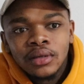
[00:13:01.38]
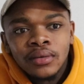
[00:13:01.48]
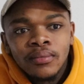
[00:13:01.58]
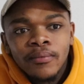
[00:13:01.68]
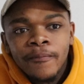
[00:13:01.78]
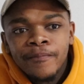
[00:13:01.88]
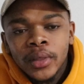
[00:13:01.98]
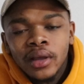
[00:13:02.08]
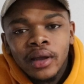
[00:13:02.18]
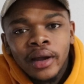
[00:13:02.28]
Um,
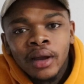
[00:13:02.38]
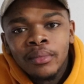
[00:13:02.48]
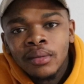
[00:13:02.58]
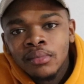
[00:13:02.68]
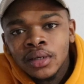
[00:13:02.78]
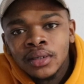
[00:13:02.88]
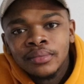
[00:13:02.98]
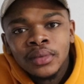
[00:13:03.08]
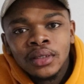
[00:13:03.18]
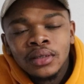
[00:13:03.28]
I remember
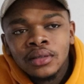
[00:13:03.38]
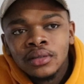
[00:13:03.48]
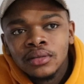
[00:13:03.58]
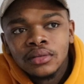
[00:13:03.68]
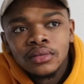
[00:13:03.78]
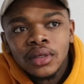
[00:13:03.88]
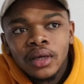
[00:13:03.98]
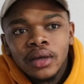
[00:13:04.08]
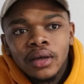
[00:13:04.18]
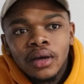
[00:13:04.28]
me,
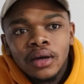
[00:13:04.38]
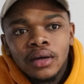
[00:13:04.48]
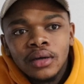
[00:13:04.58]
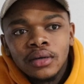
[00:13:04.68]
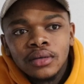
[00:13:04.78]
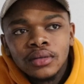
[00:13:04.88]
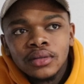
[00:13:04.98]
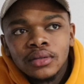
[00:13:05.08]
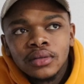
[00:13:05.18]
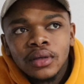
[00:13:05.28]
uh,
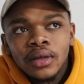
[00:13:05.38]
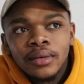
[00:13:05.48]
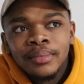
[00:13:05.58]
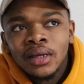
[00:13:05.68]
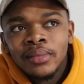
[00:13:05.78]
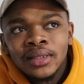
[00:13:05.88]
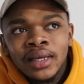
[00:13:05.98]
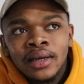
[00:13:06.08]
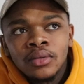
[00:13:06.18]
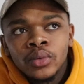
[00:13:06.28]
me and my
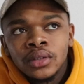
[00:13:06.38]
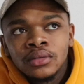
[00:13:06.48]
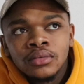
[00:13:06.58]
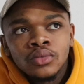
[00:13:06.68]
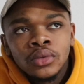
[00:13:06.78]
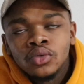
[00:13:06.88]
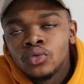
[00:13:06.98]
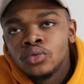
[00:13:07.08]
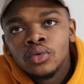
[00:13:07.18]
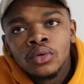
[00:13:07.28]
dad when we used
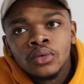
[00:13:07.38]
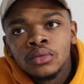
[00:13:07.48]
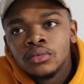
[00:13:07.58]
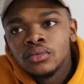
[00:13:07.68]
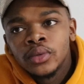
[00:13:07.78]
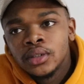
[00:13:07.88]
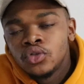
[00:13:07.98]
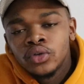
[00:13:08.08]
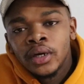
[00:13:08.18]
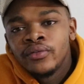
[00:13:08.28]
to go like
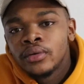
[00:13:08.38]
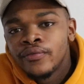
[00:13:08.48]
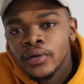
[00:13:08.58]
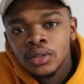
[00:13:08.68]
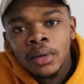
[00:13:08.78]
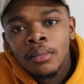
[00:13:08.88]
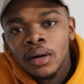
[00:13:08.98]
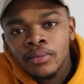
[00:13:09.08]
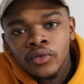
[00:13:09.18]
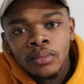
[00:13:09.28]
drive and fetch my
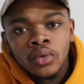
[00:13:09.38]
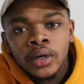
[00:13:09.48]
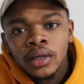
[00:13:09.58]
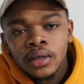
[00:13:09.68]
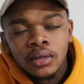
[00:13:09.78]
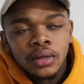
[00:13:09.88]
mom from work.